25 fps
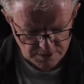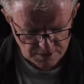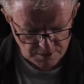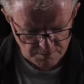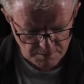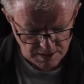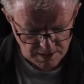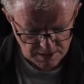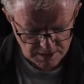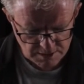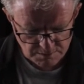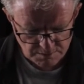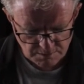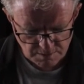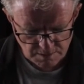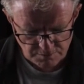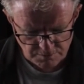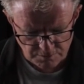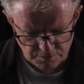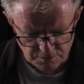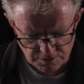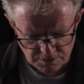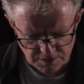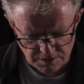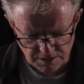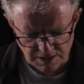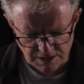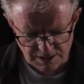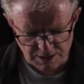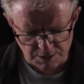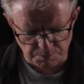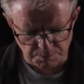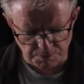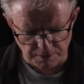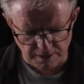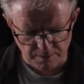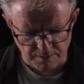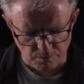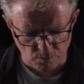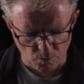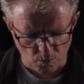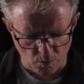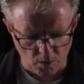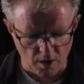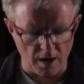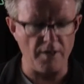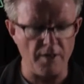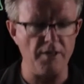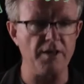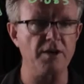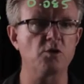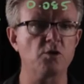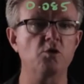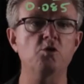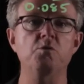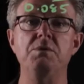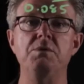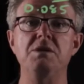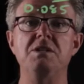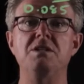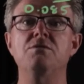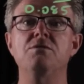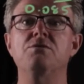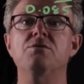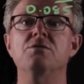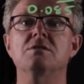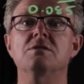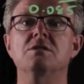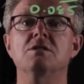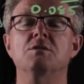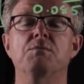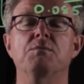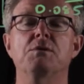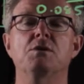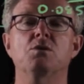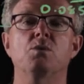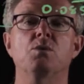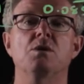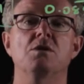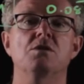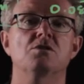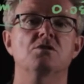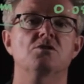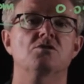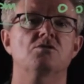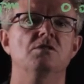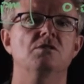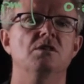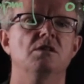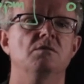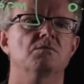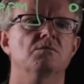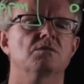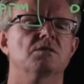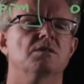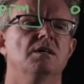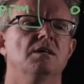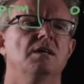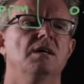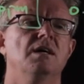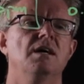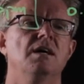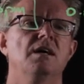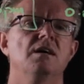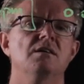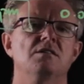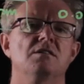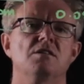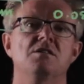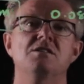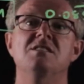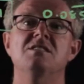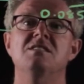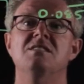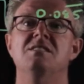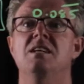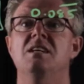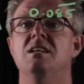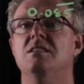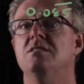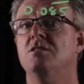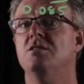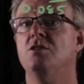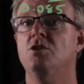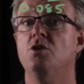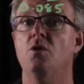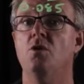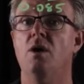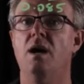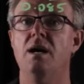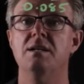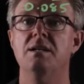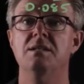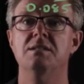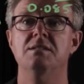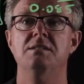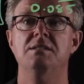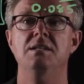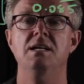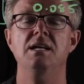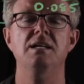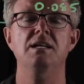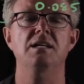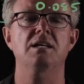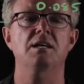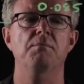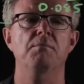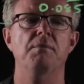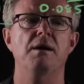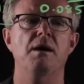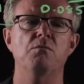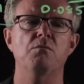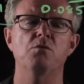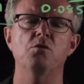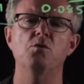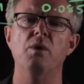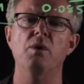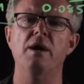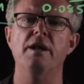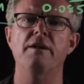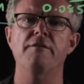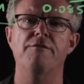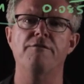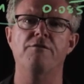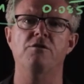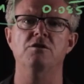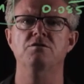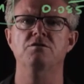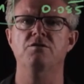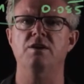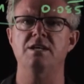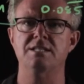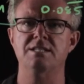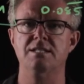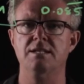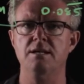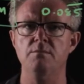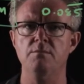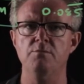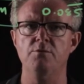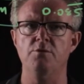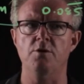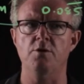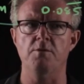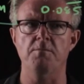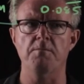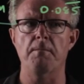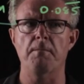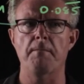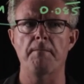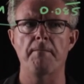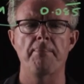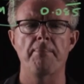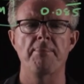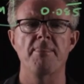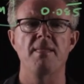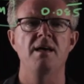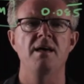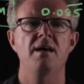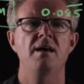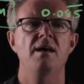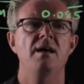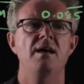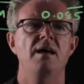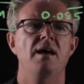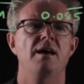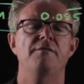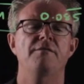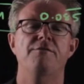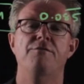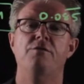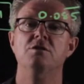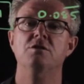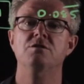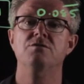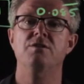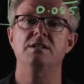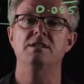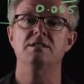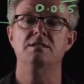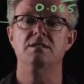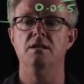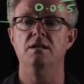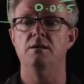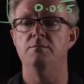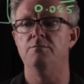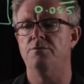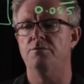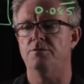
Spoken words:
to the maximum levels, explain why there could be differences between the streams. So this is testing your understanding about, well, where do phosphates come from? And phosphates come